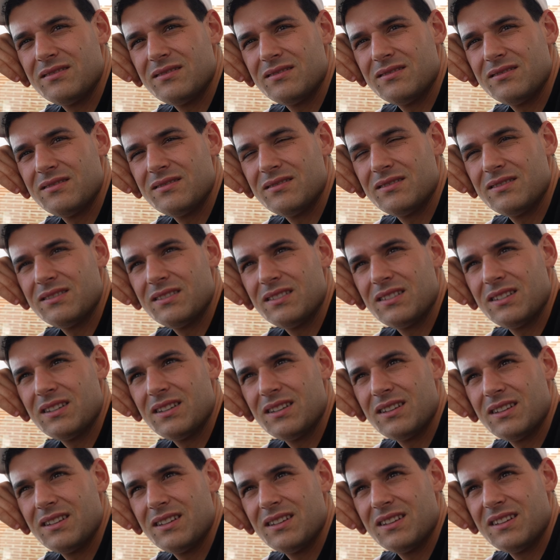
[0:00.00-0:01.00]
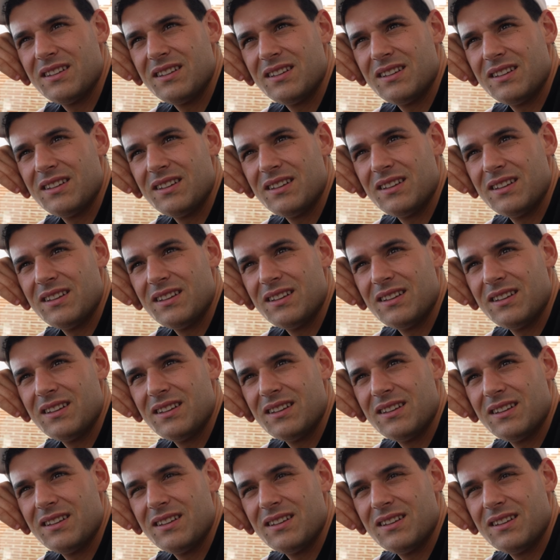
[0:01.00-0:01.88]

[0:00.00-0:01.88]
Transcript: Nothing is said.